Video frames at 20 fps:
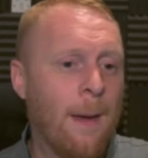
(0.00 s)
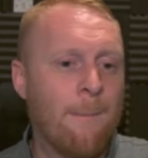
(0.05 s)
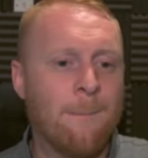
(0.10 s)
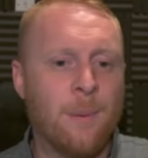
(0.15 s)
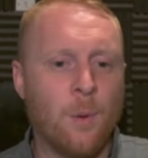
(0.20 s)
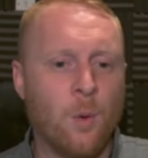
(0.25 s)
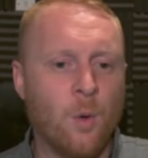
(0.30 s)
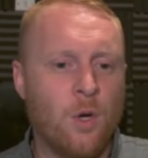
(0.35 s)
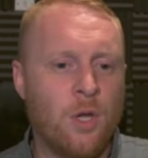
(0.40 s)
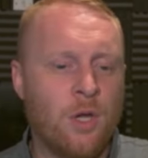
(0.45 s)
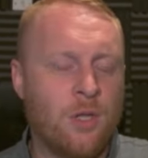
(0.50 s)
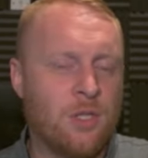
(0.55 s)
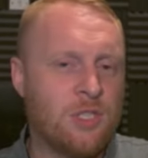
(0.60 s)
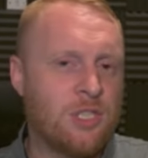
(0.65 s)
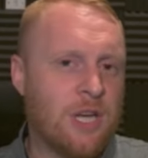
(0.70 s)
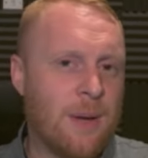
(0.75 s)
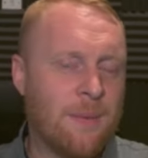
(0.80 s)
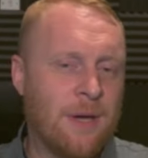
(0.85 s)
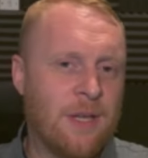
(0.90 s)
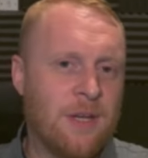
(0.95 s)
but the
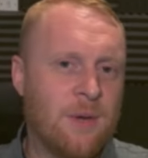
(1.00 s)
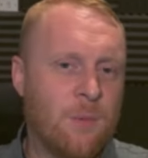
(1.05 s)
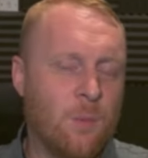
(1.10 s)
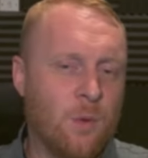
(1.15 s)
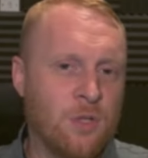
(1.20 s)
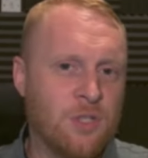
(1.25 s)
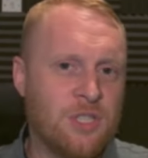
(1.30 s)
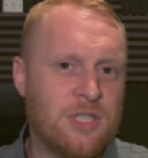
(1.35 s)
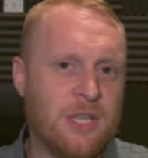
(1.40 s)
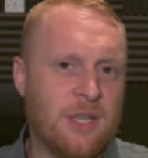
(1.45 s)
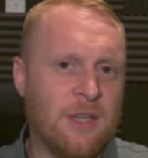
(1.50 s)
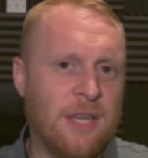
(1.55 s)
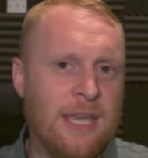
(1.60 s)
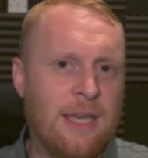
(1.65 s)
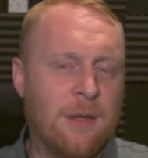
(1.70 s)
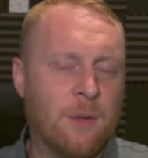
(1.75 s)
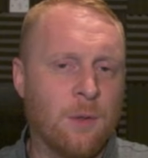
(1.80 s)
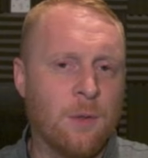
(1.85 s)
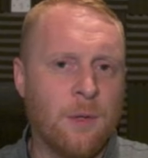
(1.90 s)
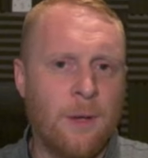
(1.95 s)
shaman will still
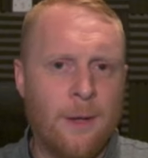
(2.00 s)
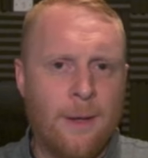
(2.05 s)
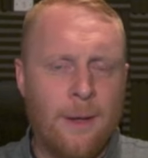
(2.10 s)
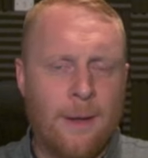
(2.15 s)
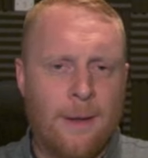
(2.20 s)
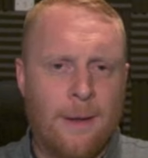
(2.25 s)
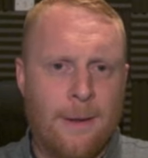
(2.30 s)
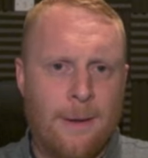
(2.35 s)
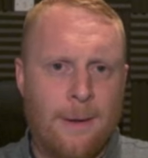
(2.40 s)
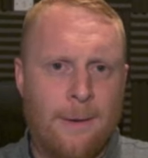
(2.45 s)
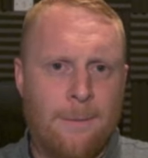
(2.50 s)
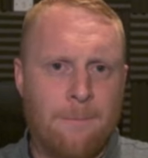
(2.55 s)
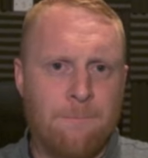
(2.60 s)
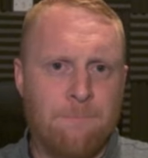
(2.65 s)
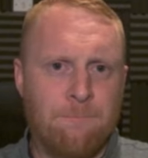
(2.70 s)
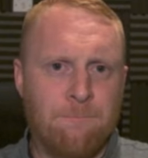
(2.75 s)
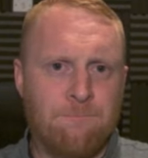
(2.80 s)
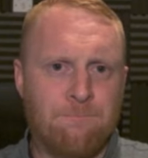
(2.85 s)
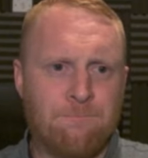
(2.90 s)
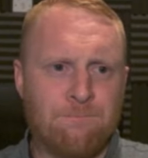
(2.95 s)
heal
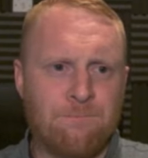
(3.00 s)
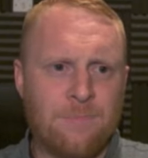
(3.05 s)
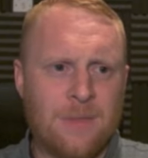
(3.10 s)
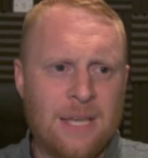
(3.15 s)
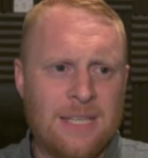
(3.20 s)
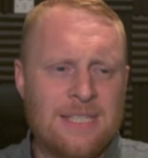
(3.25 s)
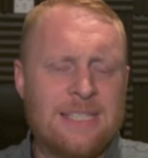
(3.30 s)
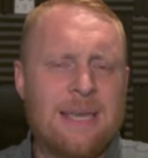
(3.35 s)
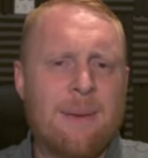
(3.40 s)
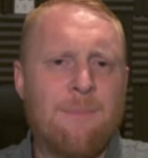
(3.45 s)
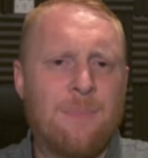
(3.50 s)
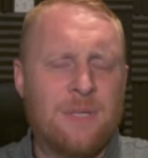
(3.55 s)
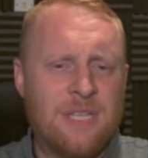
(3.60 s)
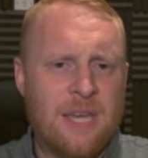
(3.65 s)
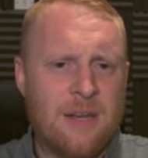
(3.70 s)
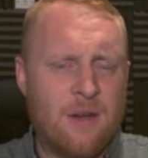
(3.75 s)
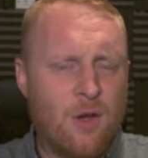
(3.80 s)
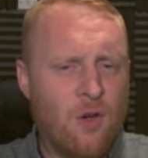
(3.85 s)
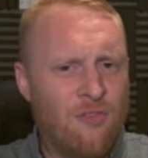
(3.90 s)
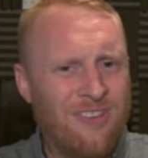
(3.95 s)
um,
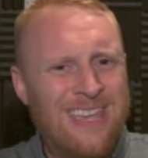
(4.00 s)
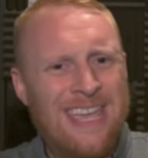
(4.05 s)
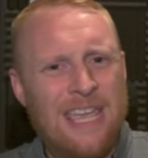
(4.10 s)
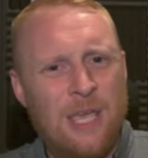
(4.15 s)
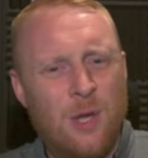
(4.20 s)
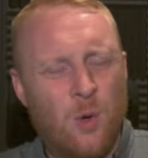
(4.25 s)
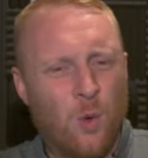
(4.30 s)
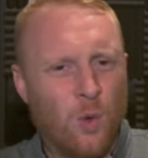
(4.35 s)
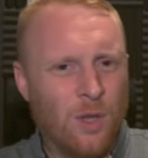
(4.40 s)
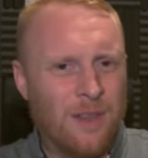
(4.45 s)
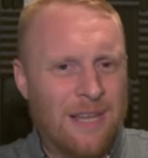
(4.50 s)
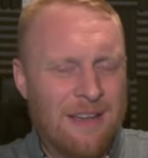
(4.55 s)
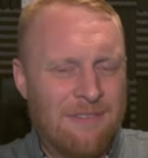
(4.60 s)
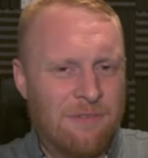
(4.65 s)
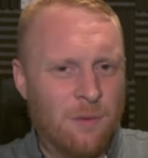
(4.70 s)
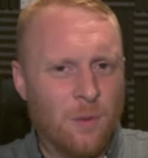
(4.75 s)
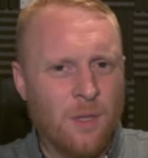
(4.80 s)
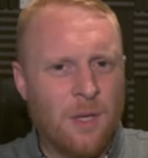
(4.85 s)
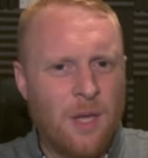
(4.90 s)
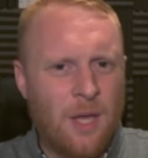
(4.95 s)
10% of equal
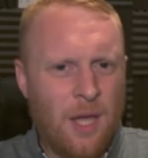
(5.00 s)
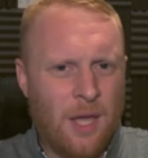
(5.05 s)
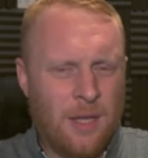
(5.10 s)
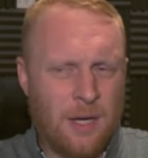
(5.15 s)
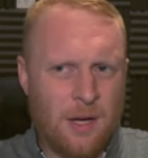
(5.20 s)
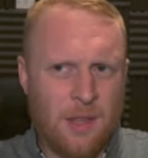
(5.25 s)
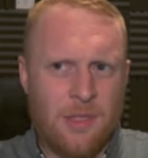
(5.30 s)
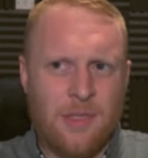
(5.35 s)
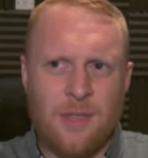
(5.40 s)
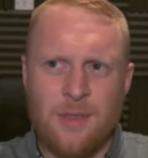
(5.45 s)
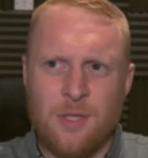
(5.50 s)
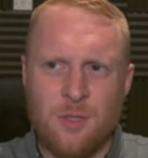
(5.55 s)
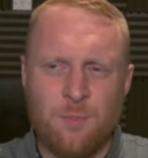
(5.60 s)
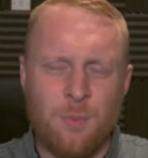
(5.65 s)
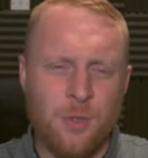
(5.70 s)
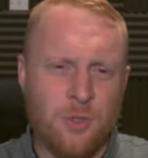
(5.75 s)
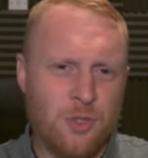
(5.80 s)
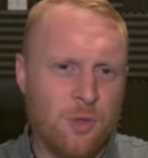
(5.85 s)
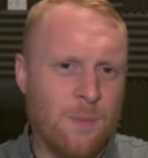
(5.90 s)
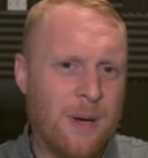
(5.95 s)
level, and then I think there's
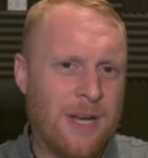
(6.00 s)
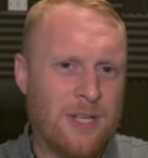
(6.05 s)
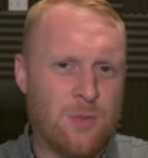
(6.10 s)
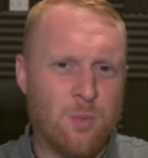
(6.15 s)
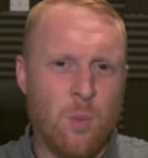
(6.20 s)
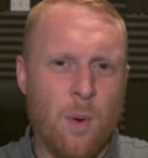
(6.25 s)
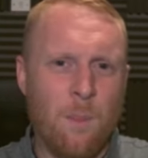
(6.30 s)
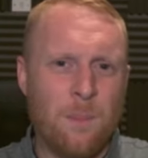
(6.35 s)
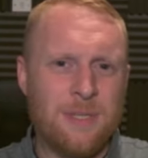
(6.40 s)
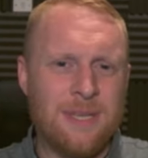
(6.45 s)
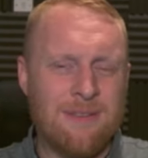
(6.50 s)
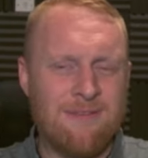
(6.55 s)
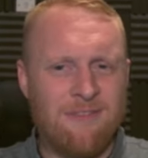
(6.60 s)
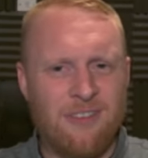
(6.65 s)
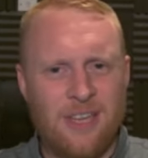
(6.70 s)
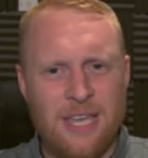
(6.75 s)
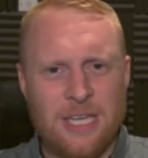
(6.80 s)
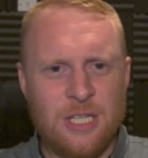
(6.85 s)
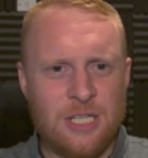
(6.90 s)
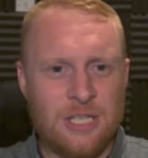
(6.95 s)
plus or minus 1%
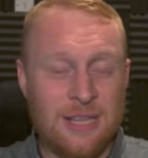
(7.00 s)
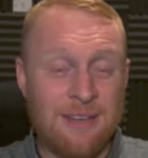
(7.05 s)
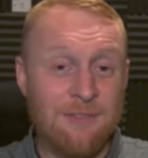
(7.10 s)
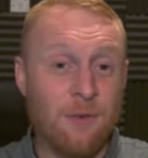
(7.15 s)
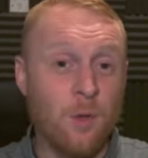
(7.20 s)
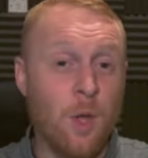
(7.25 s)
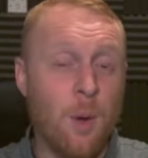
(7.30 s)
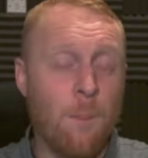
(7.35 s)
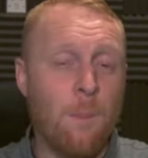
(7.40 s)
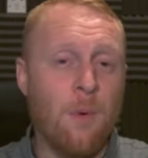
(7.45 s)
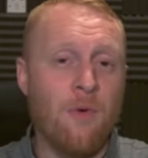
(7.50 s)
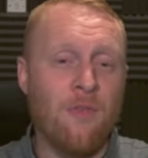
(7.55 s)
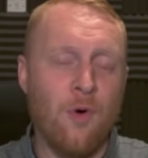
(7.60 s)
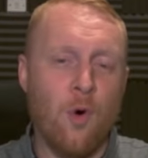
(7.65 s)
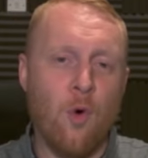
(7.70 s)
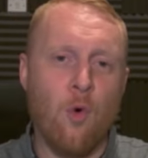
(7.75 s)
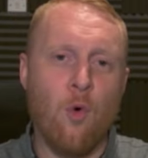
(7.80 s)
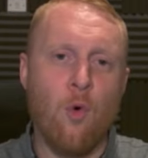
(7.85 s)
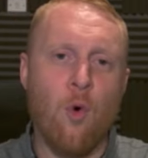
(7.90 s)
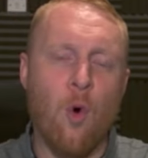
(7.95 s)
for each level above
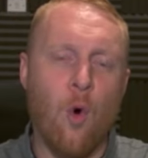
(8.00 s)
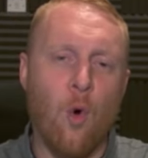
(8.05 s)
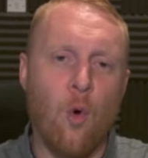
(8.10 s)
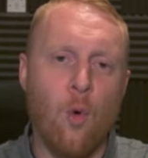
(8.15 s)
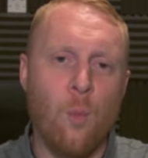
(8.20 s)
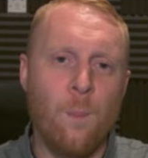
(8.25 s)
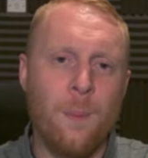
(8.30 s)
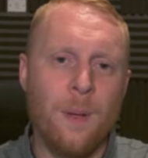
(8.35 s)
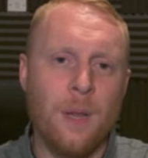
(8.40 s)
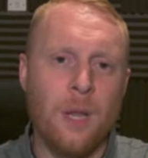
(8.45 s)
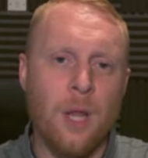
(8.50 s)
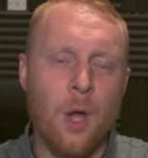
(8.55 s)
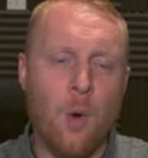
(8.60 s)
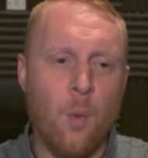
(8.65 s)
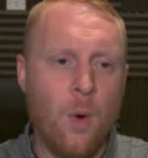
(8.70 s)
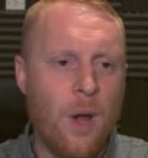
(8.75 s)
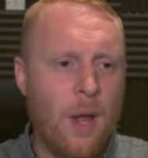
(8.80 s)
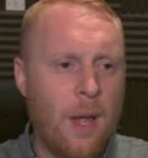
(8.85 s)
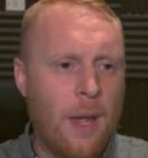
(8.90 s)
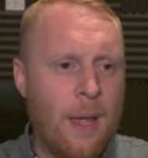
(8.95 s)
or, or
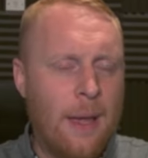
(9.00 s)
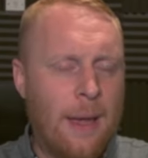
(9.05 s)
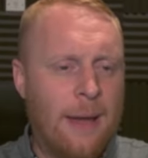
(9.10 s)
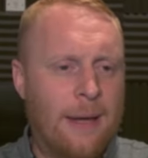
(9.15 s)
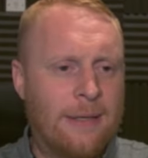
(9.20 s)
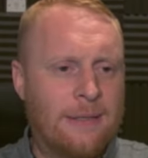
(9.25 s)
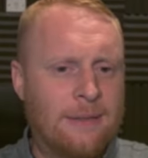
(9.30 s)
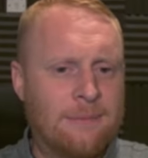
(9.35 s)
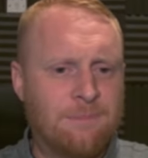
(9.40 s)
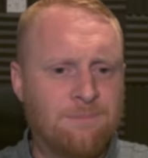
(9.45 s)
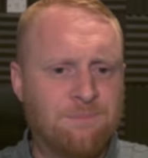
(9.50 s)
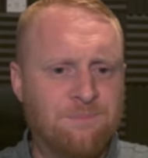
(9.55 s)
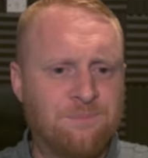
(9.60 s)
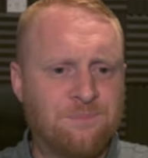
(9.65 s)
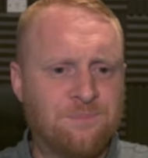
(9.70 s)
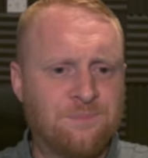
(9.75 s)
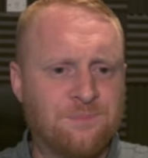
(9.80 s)
below. Um,